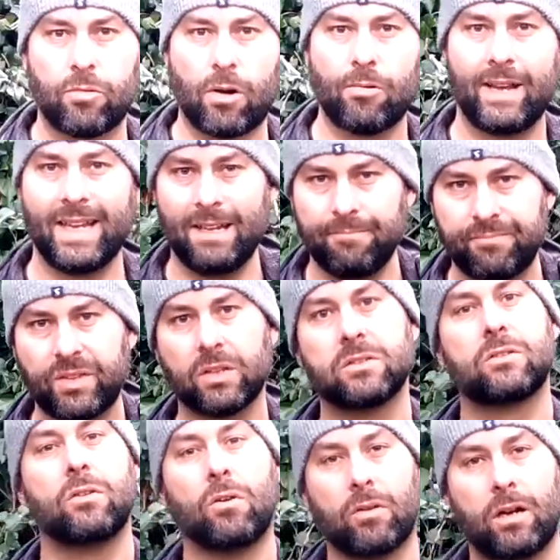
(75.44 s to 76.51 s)
Roeam
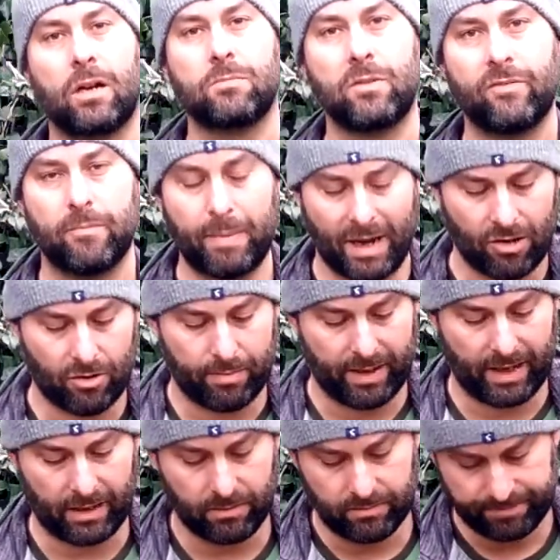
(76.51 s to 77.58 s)
does not come with a power
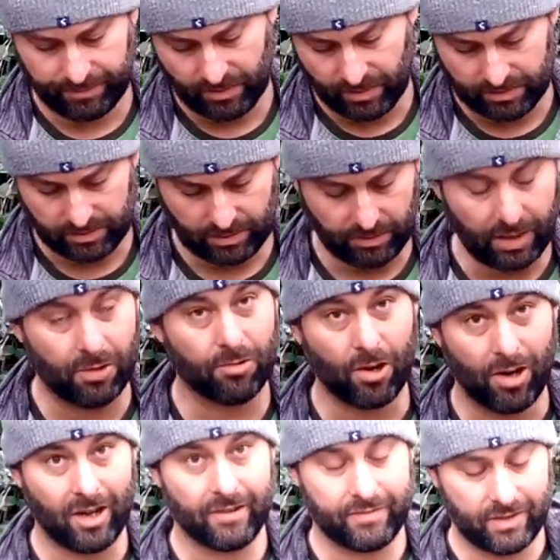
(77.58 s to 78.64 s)
pack, so it
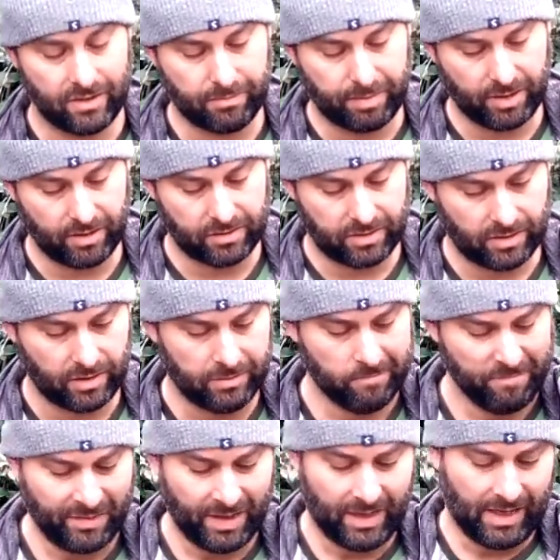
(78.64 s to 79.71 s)
arrived in the post
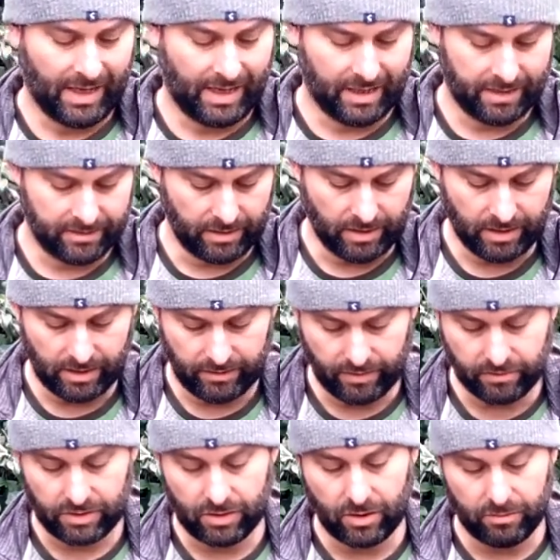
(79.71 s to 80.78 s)
and
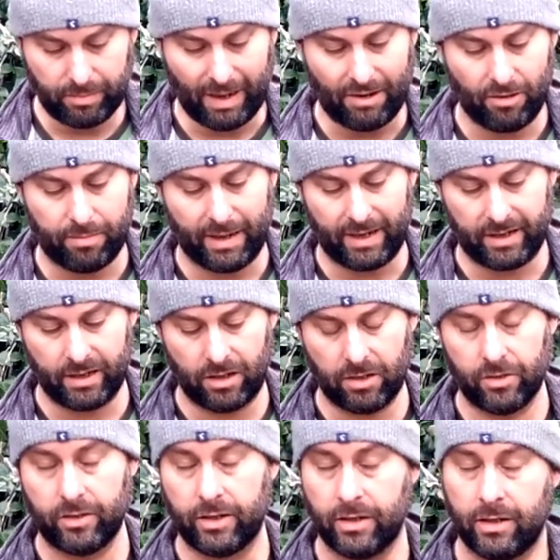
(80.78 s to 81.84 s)
there's no power pack
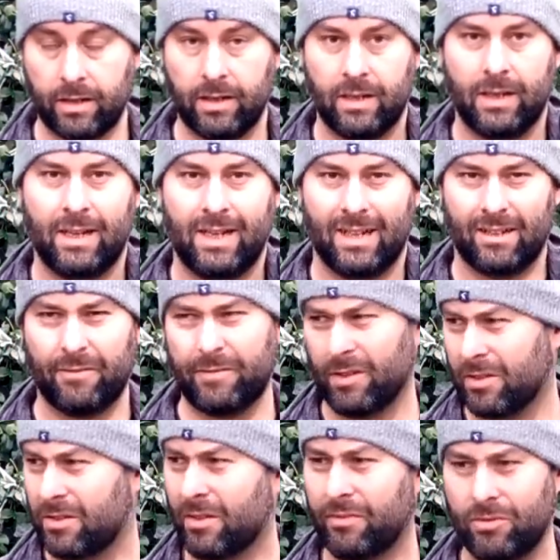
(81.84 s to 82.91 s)
included. And at
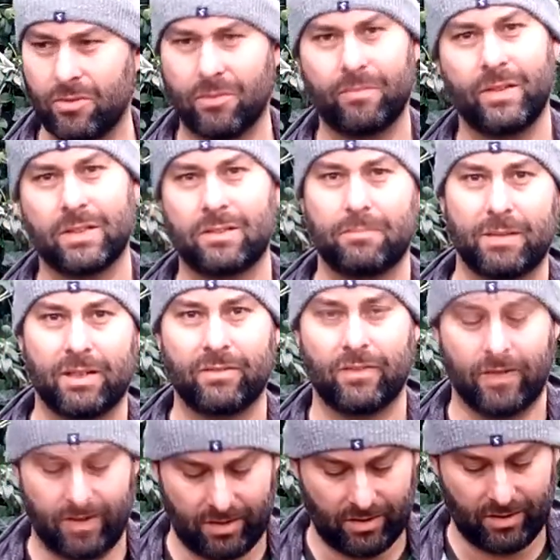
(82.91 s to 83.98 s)
first I thought that's a bit
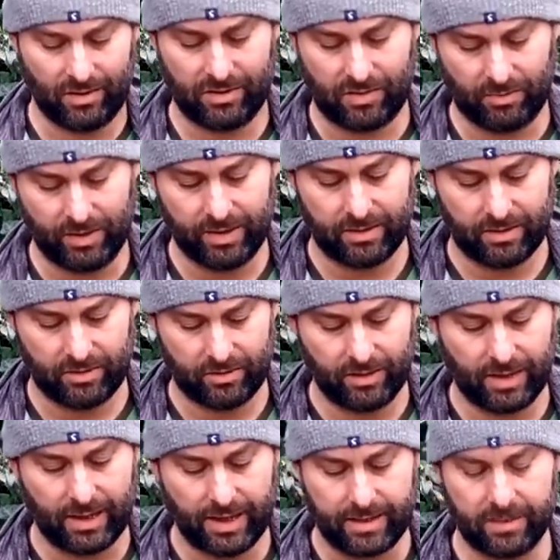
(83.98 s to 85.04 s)
of a swizz,
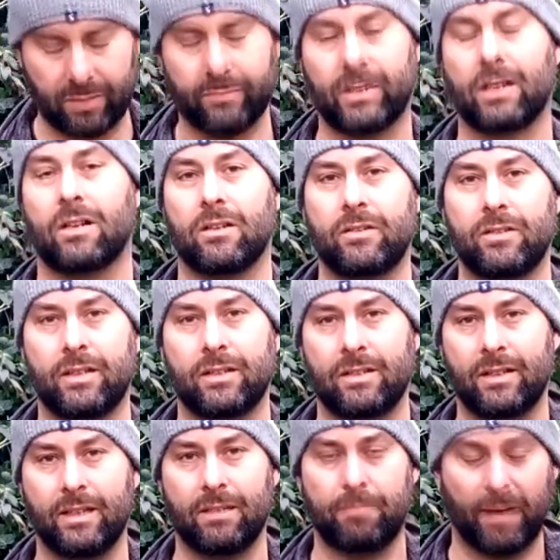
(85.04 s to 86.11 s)
surely they could have
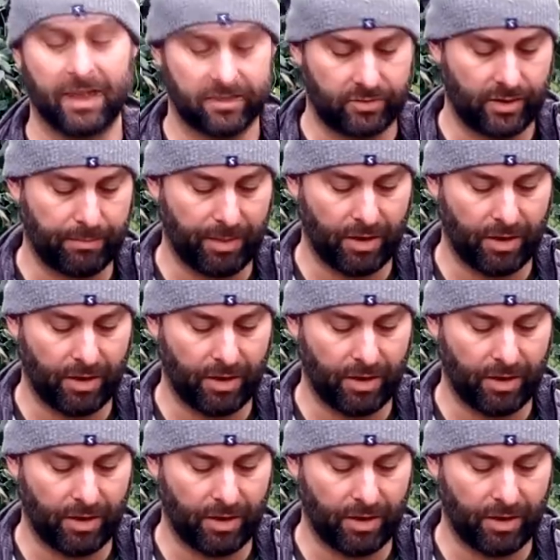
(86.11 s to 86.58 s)
included the battery